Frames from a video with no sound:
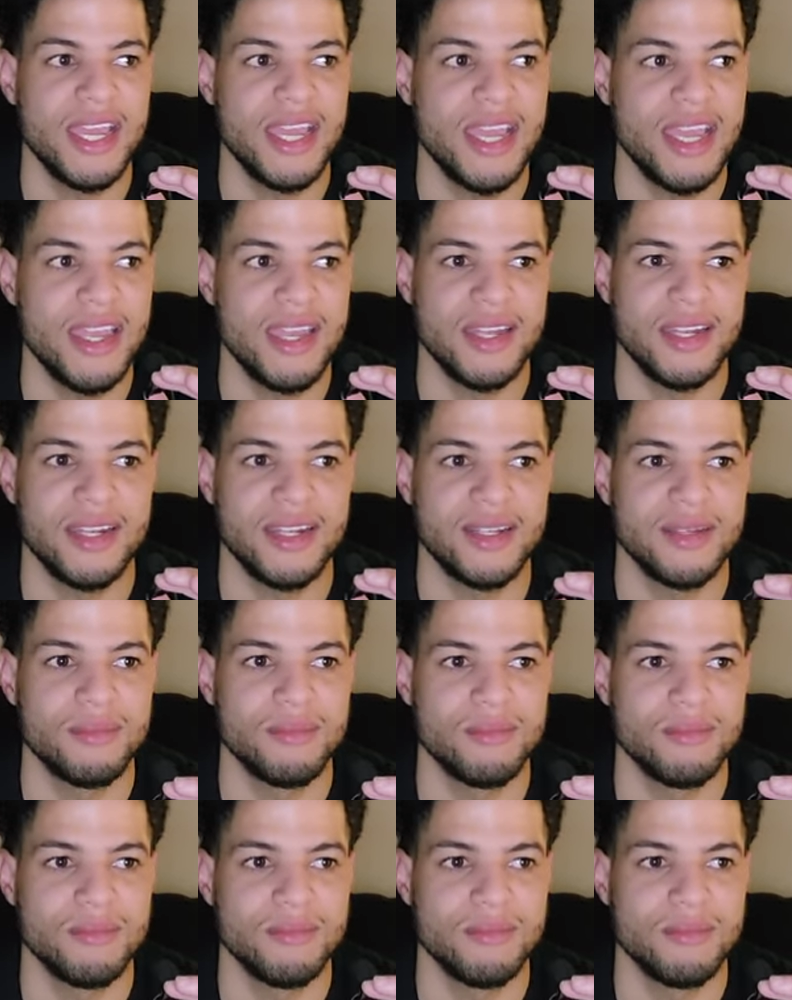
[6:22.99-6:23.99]
and
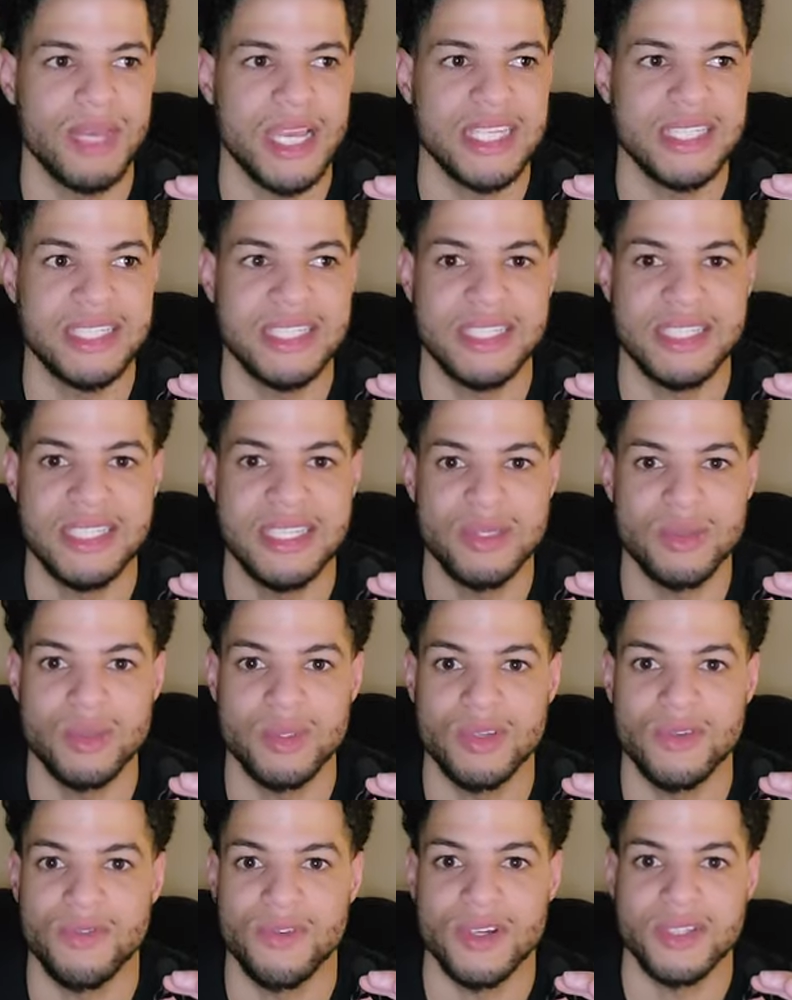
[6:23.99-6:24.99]
basically this
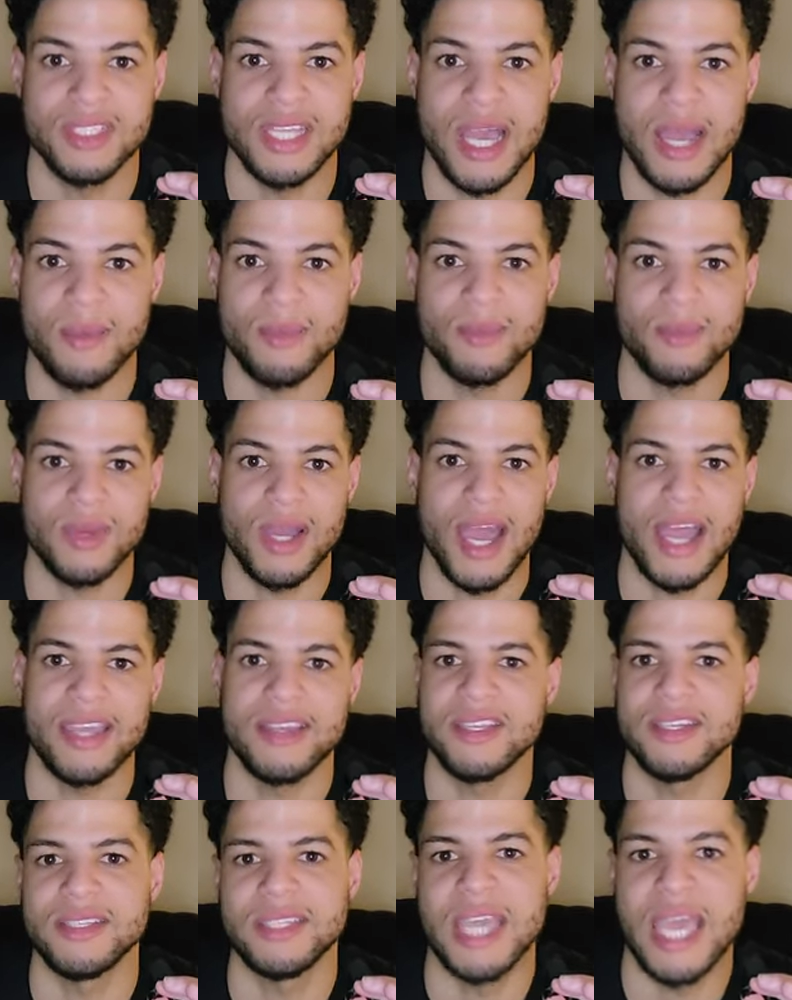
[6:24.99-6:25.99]
was the first time
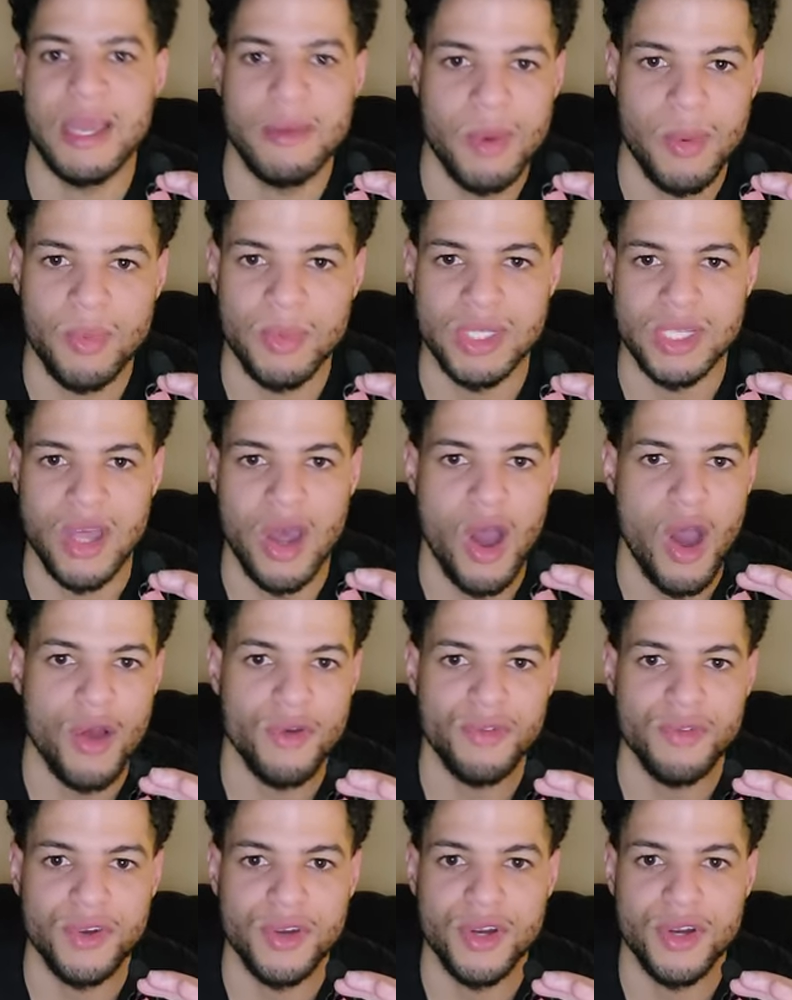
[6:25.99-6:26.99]
I came up with an
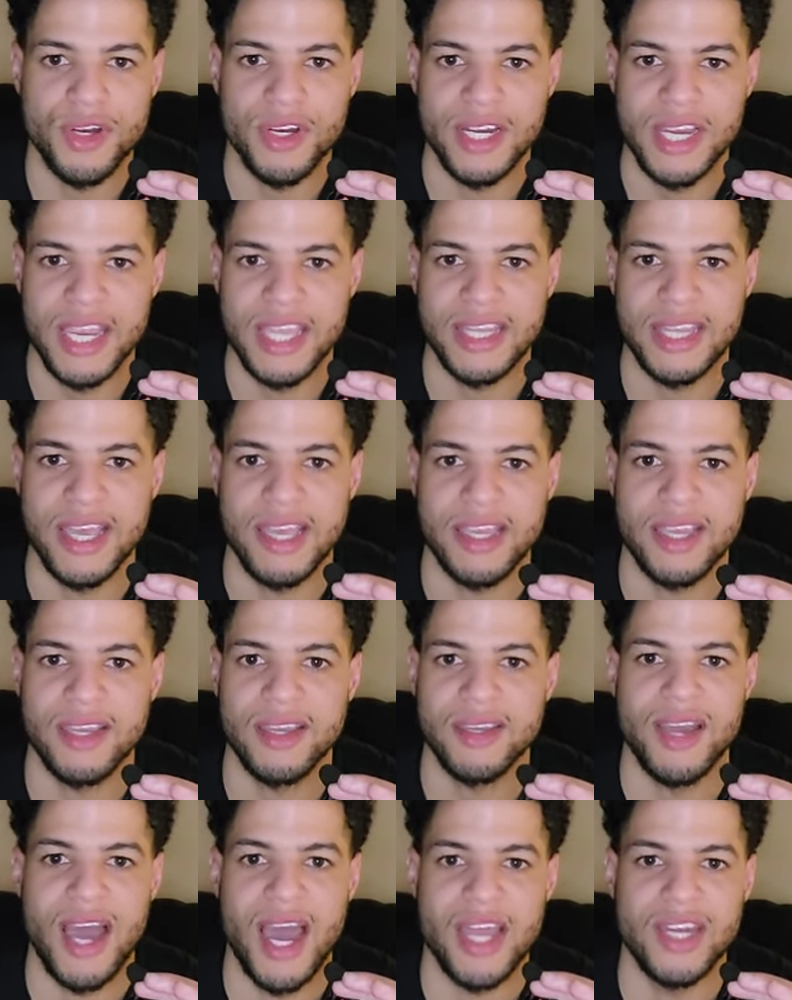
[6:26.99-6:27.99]
offer and
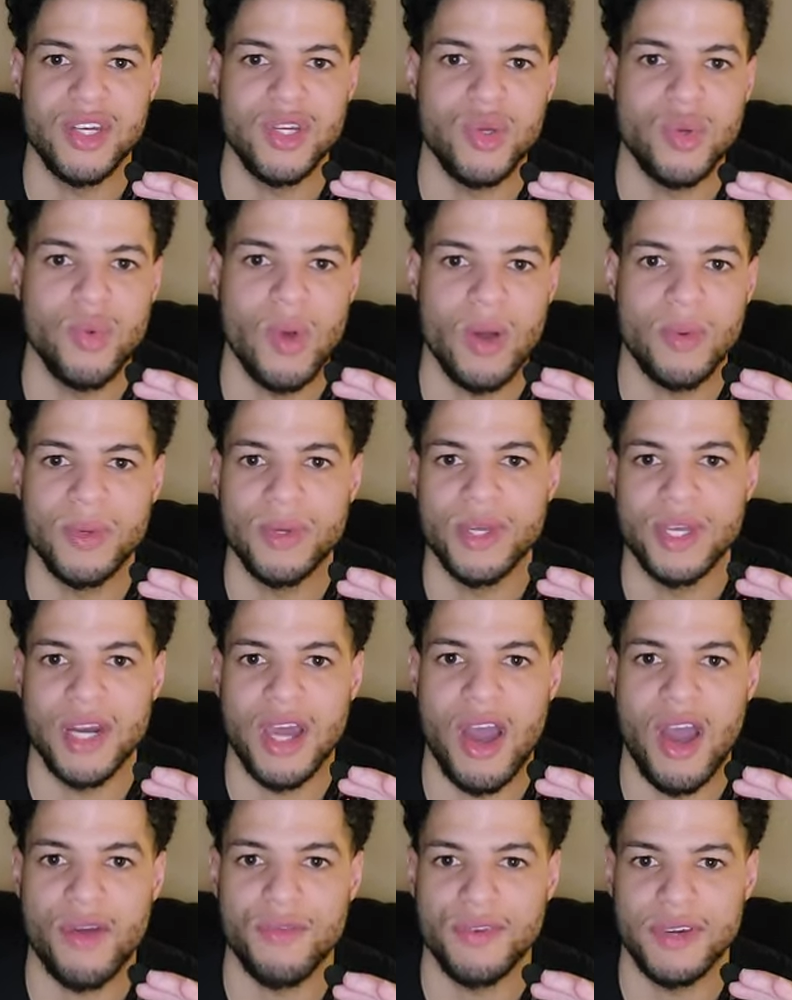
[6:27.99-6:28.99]
like I knew what we were
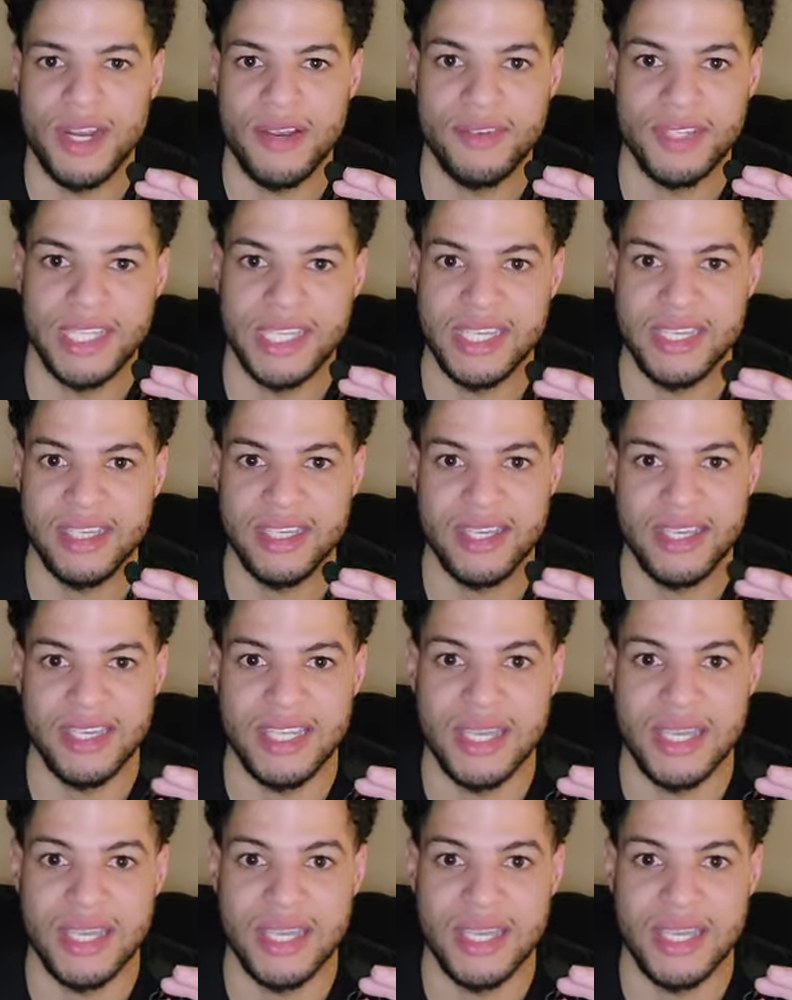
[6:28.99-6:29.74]
gonna offer and everything.